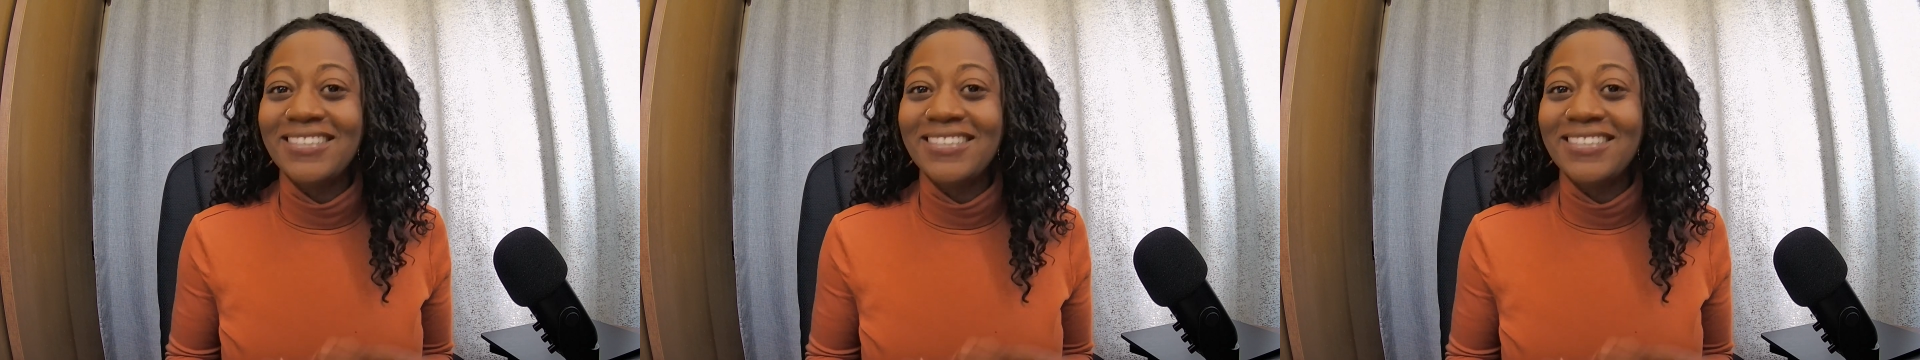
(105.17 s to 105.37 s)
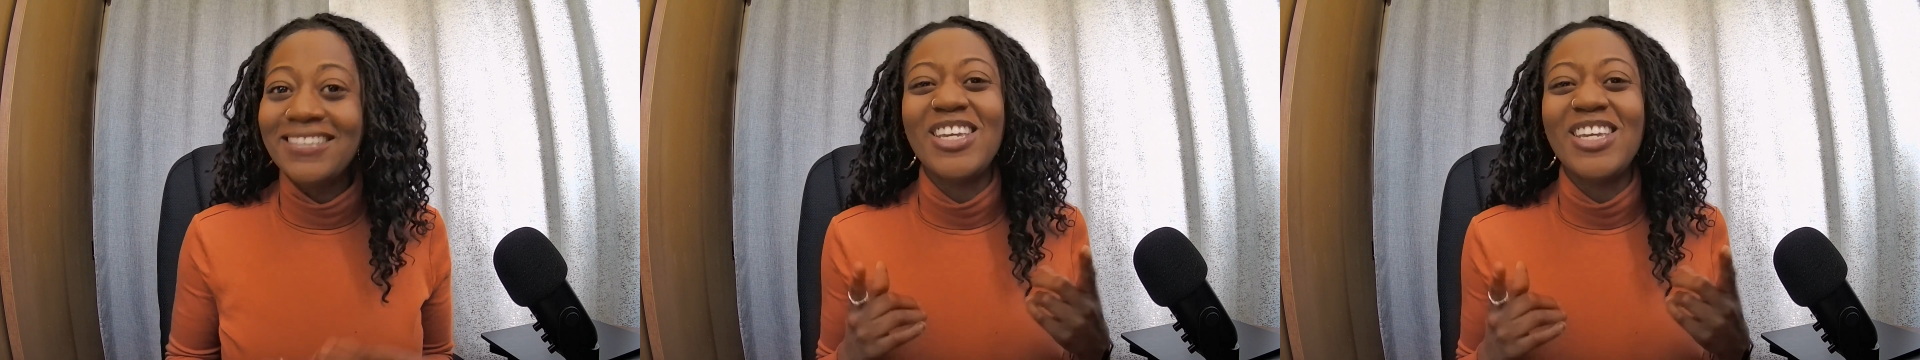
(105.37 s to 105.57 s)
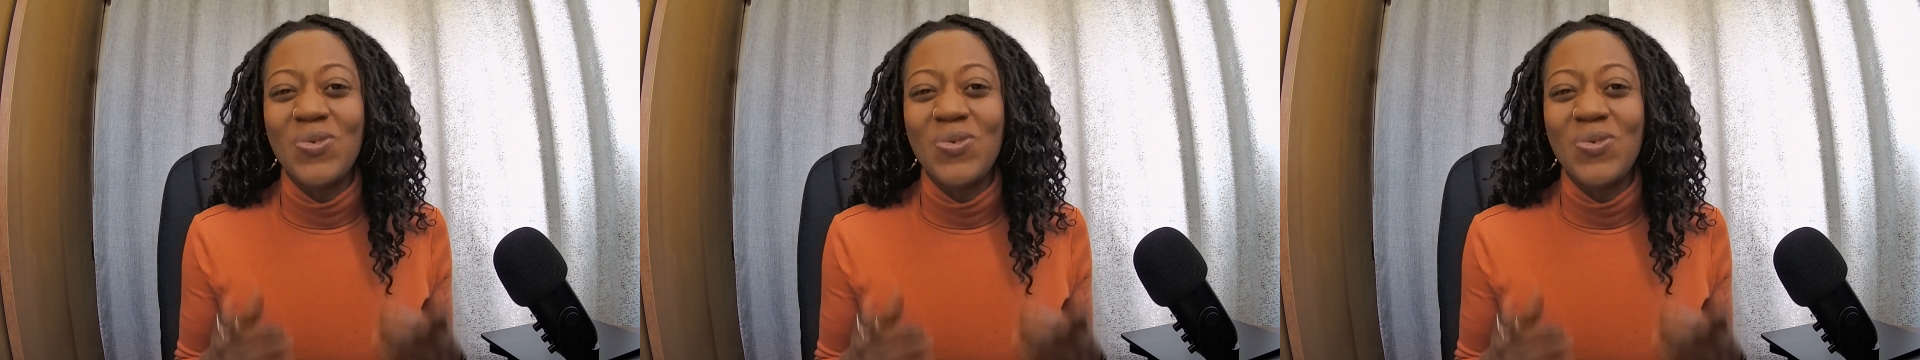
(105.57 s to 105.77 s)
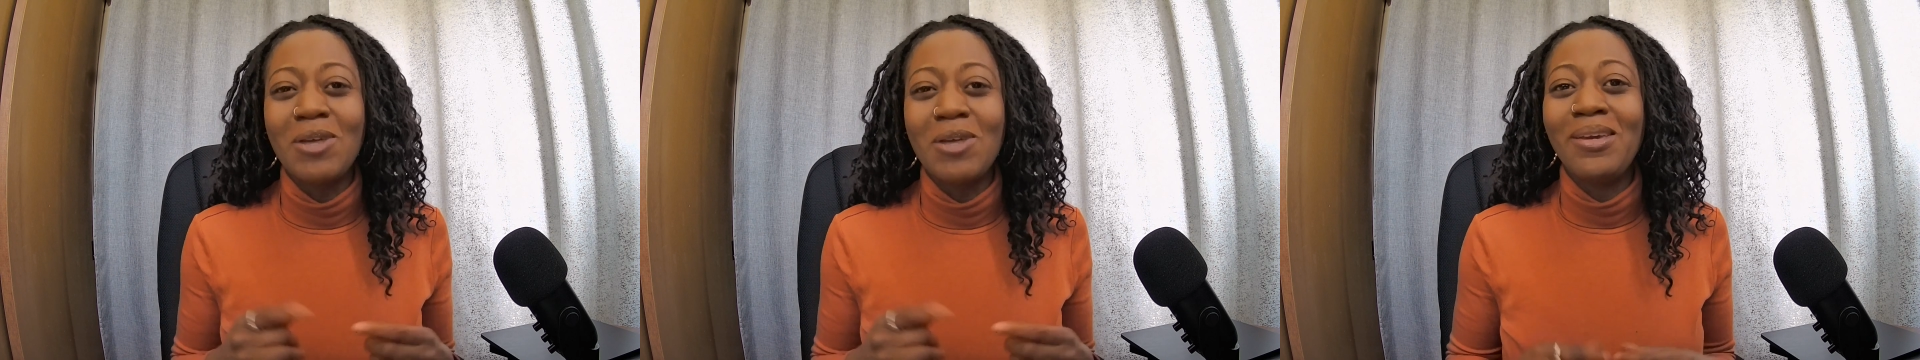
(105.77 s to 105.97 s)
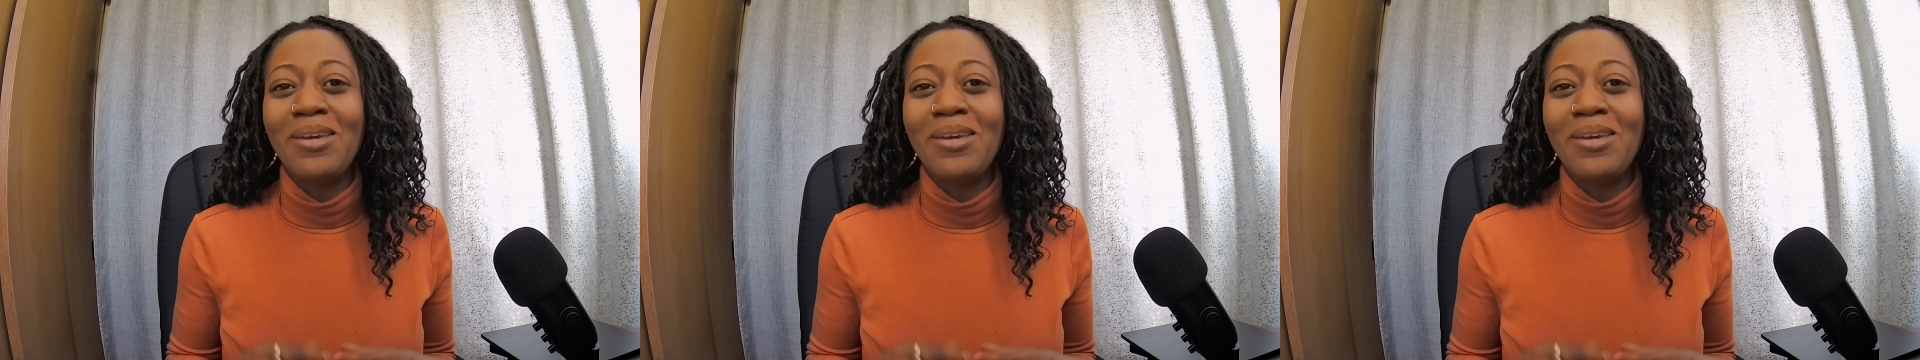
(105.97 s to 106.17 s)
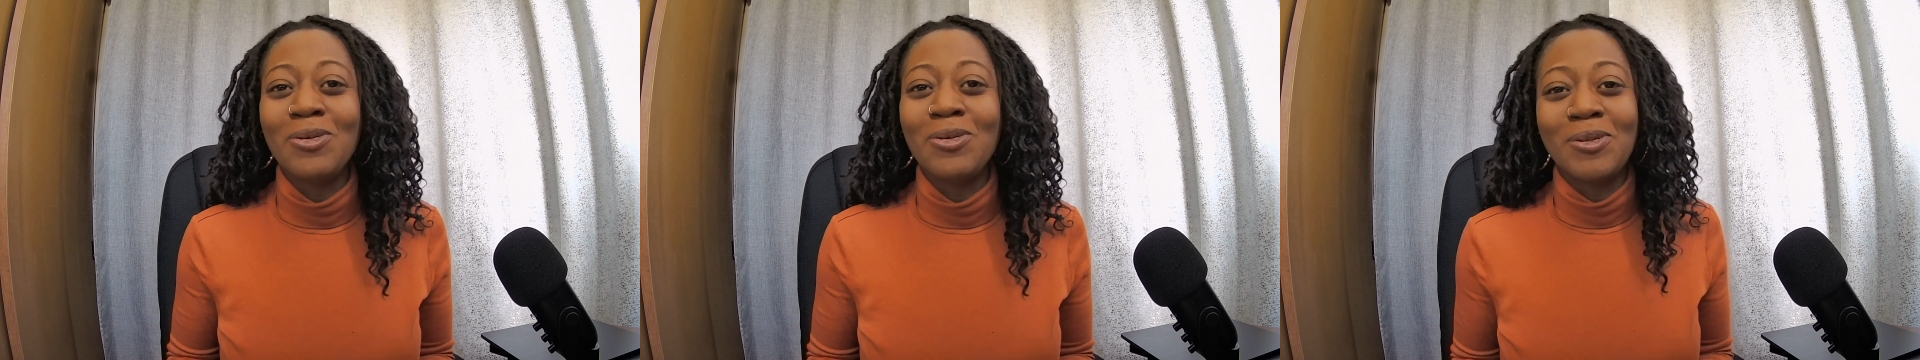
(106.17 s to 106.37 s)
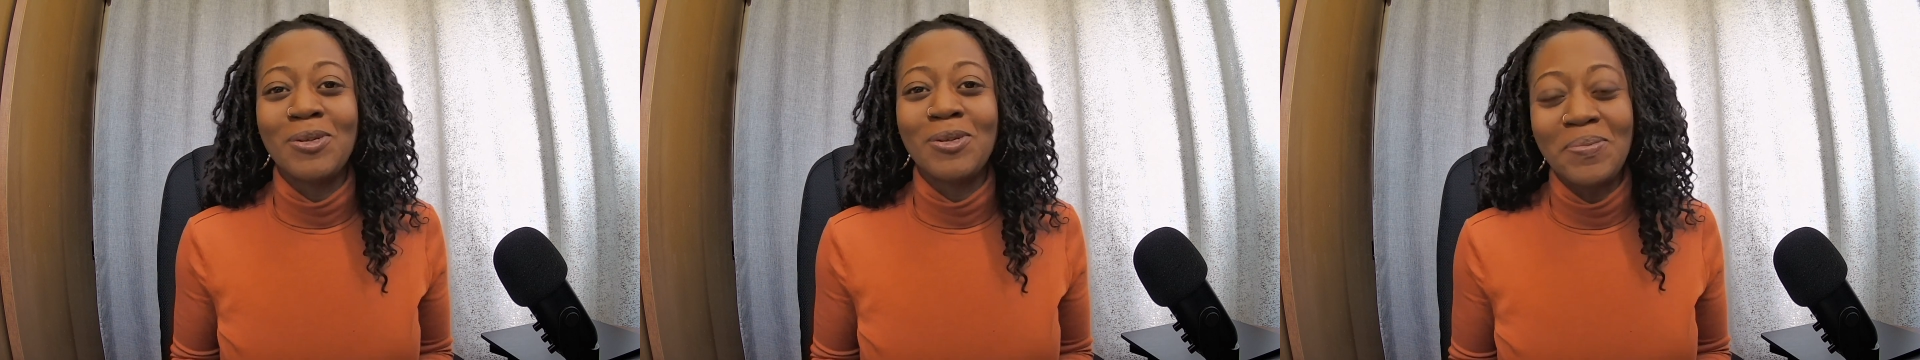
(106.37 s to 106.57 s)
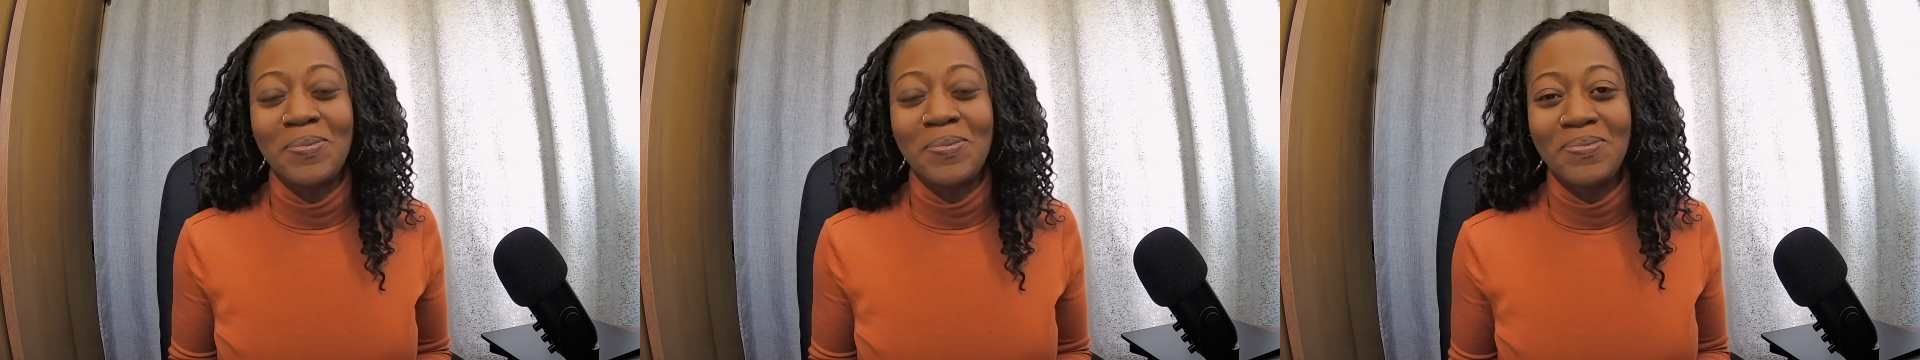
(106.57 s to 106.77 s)
and you want to be in the
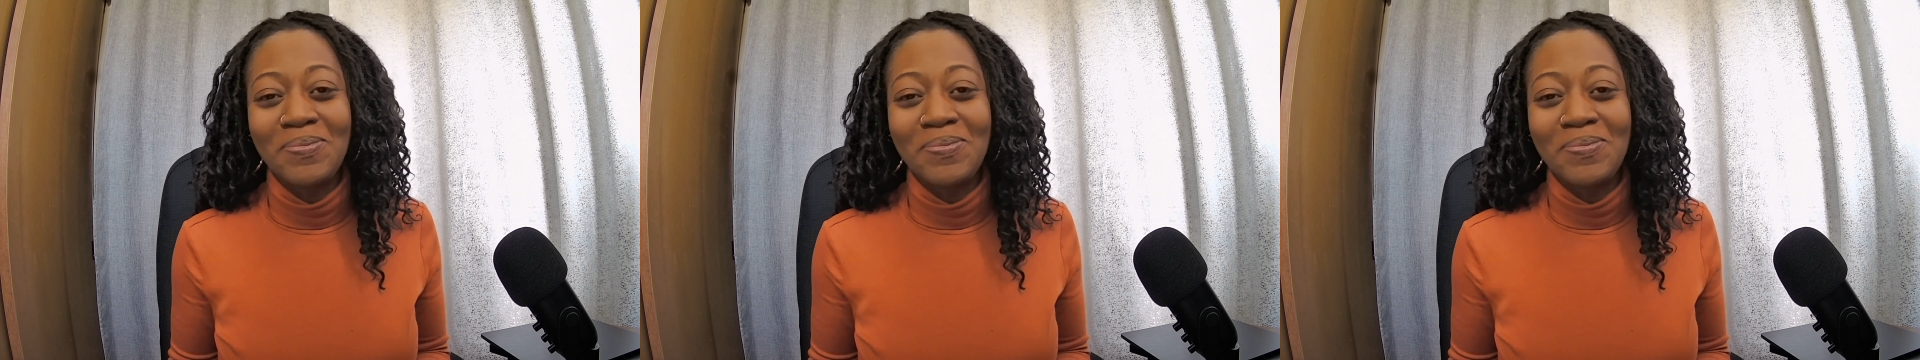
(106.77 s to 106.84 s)
room.